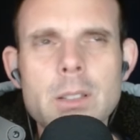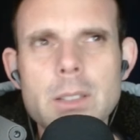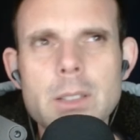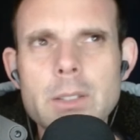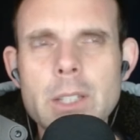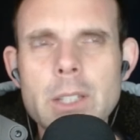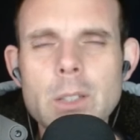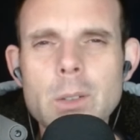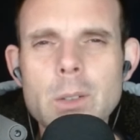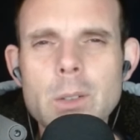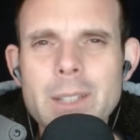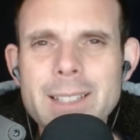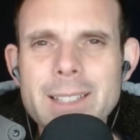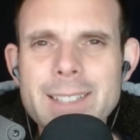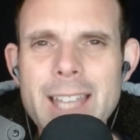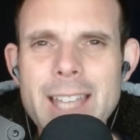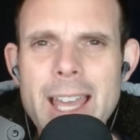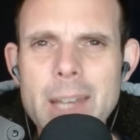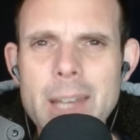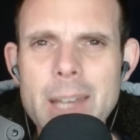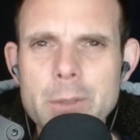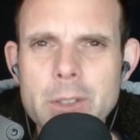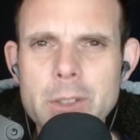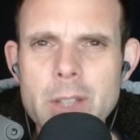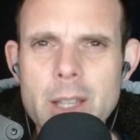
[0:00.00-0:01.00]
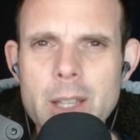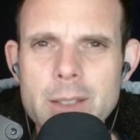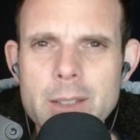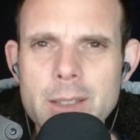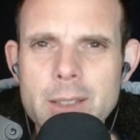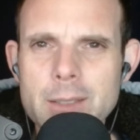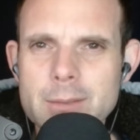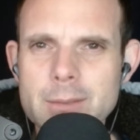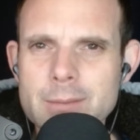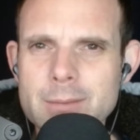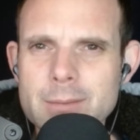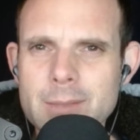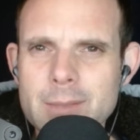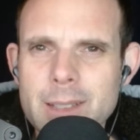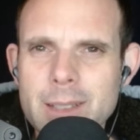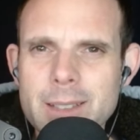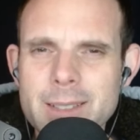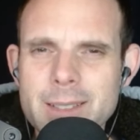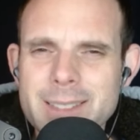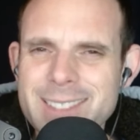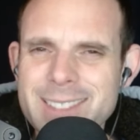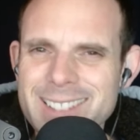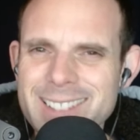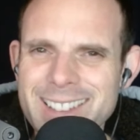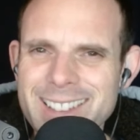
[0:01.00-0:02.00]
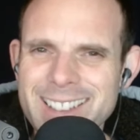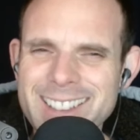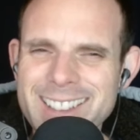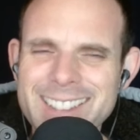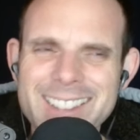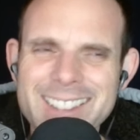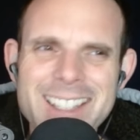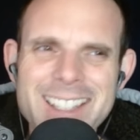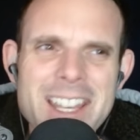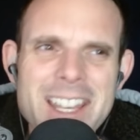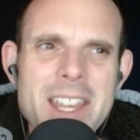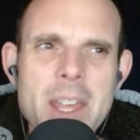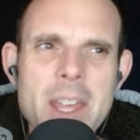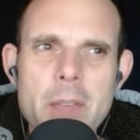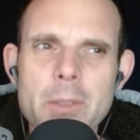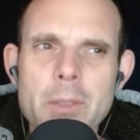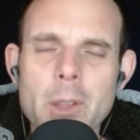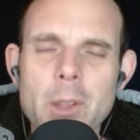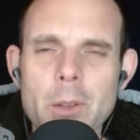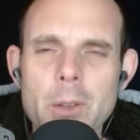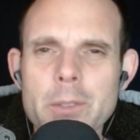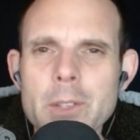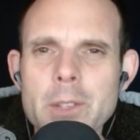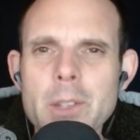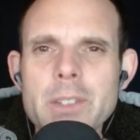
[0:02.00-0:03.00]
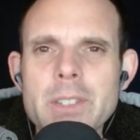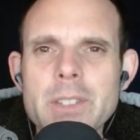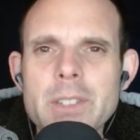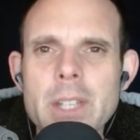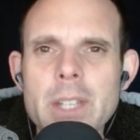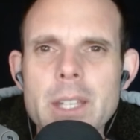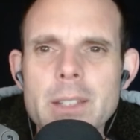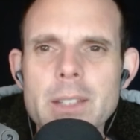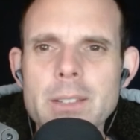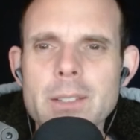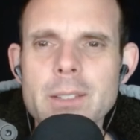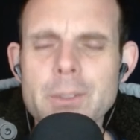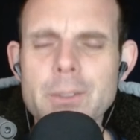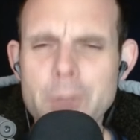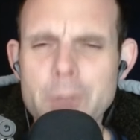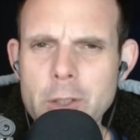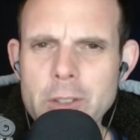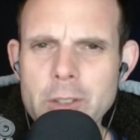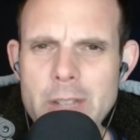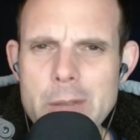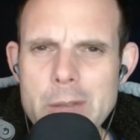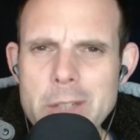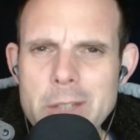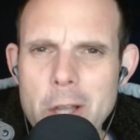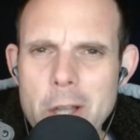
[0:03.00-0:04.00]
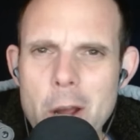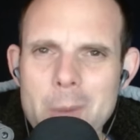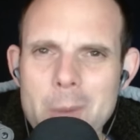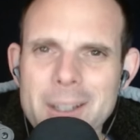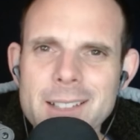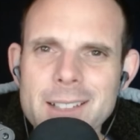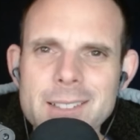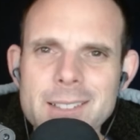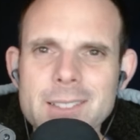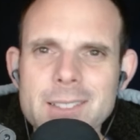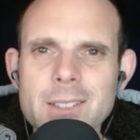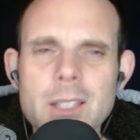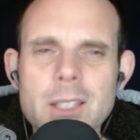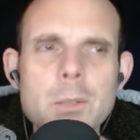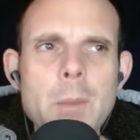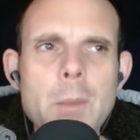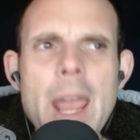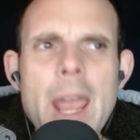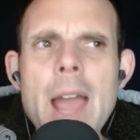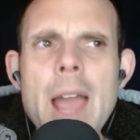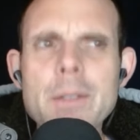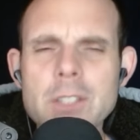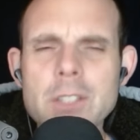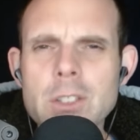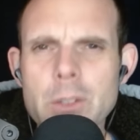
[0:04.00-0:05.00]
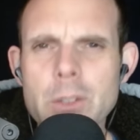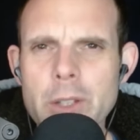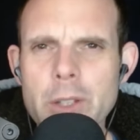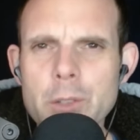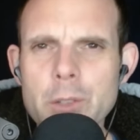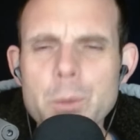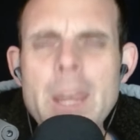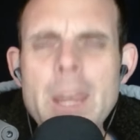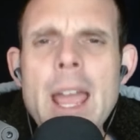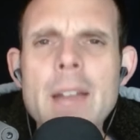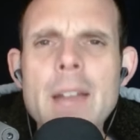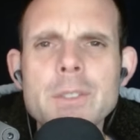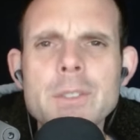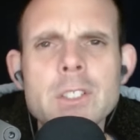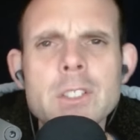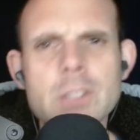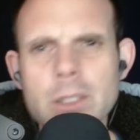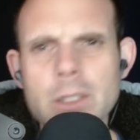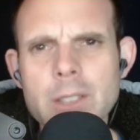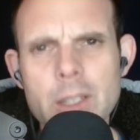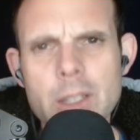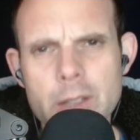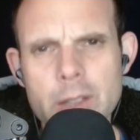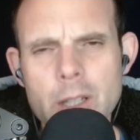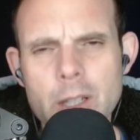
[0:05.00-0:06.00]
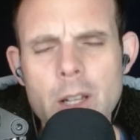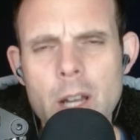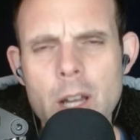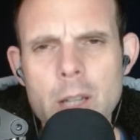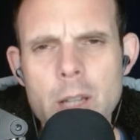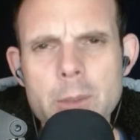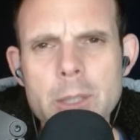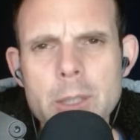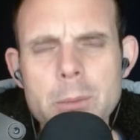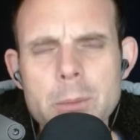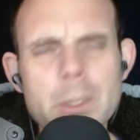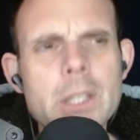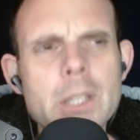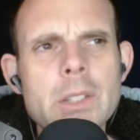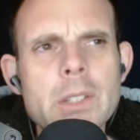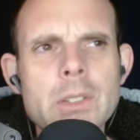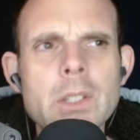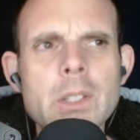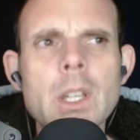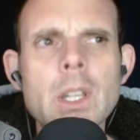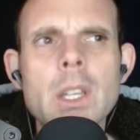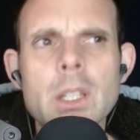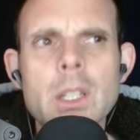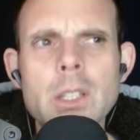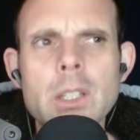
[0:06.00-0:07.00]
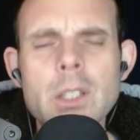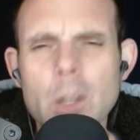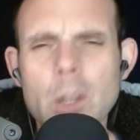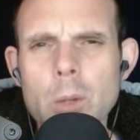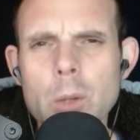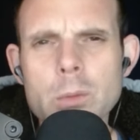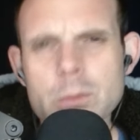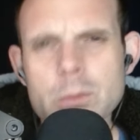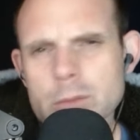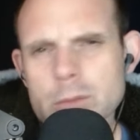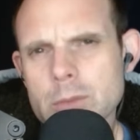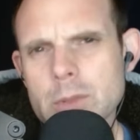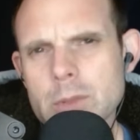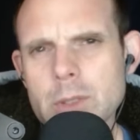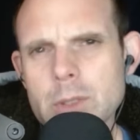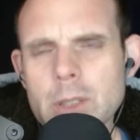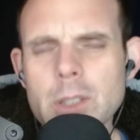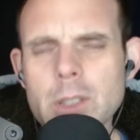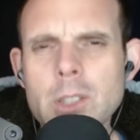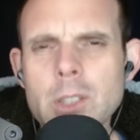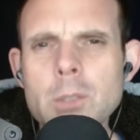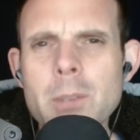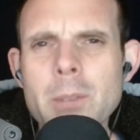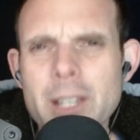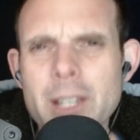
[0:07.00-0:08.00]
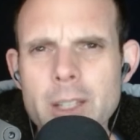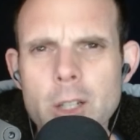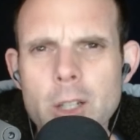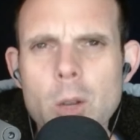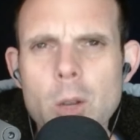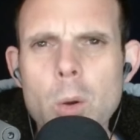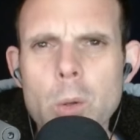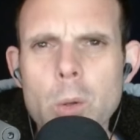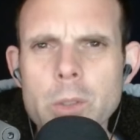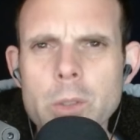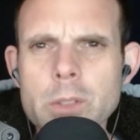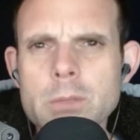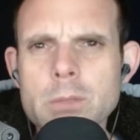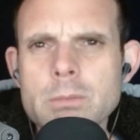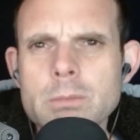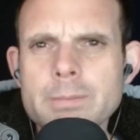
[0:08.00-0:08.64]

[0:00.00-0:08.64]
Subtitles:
they don't like to advertise it, right? Like, they'll say, for your safety, comrade, we have to do this. We have to shut down the economy because, you know, you might get a cold,